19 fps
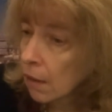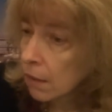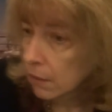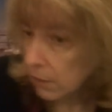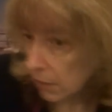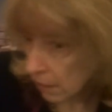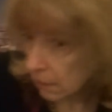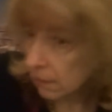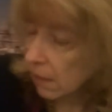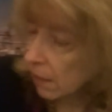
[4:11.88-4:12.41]

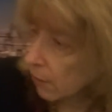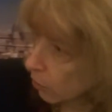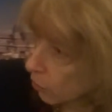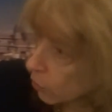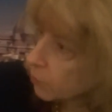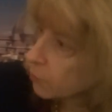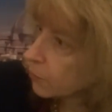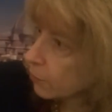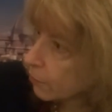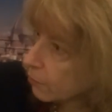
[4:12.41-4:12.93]
Yes, I
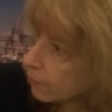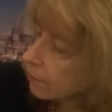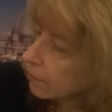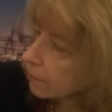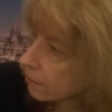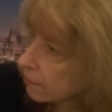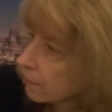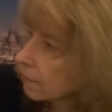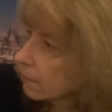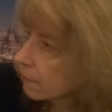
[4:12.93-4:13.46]
hope to do.
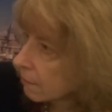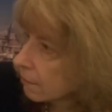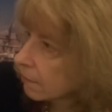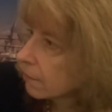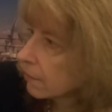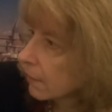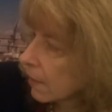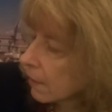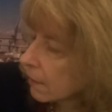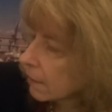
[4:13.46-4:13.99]

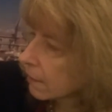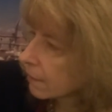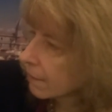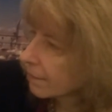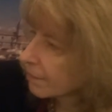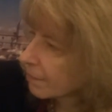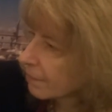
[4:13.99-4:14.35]
Yes.